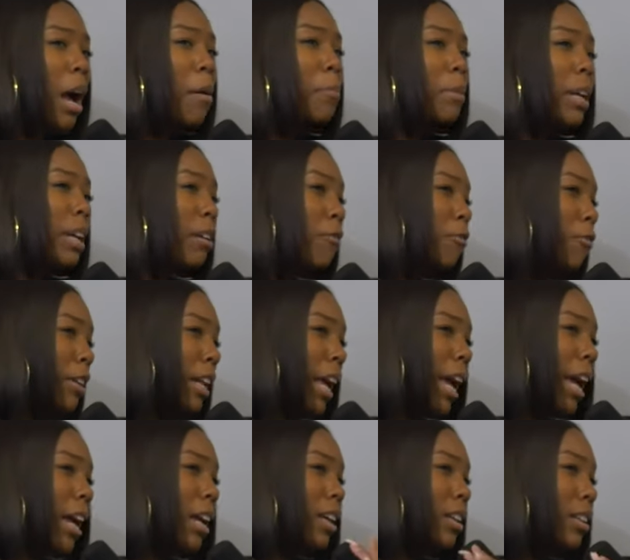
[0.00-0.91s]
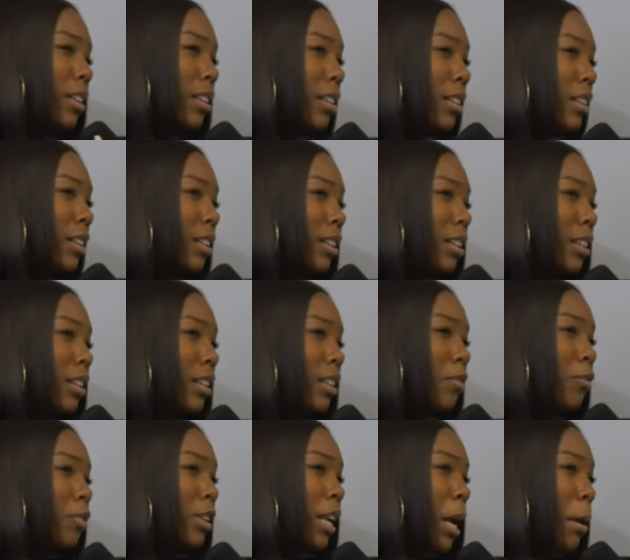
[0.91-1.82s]
money i'm getting for that
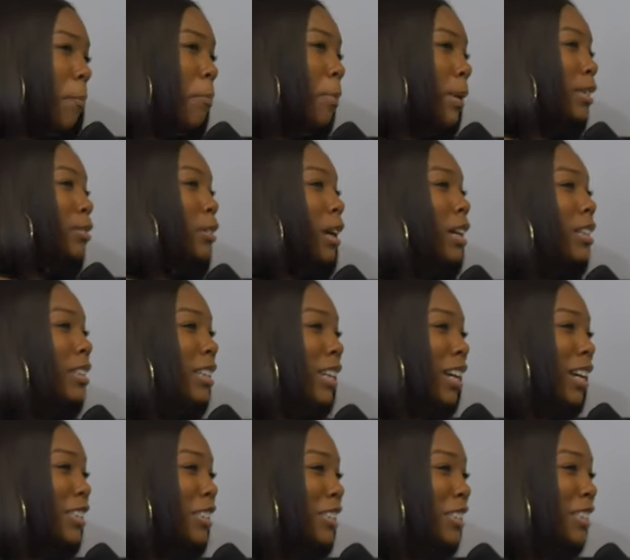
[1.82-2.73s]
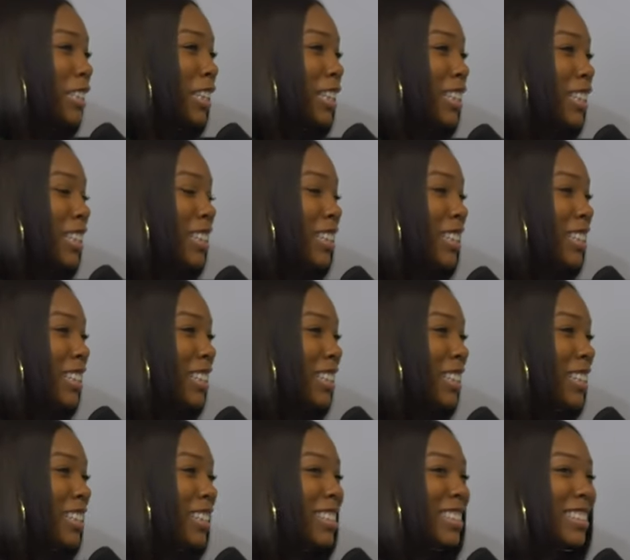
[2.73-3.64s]
for that pitch right there, I just did. We
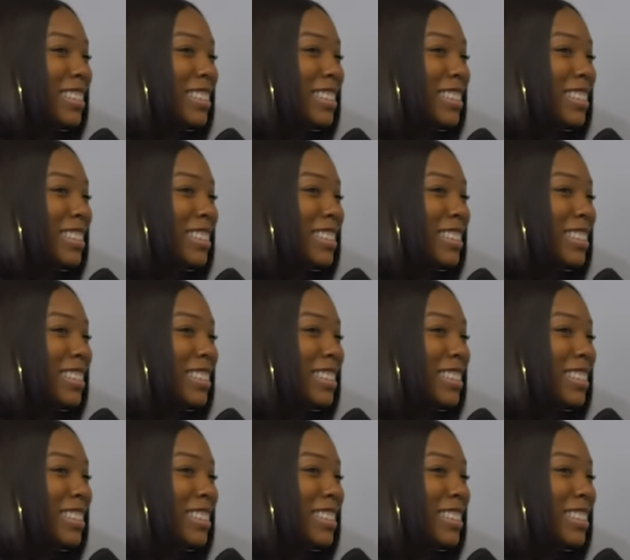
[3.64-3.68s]
got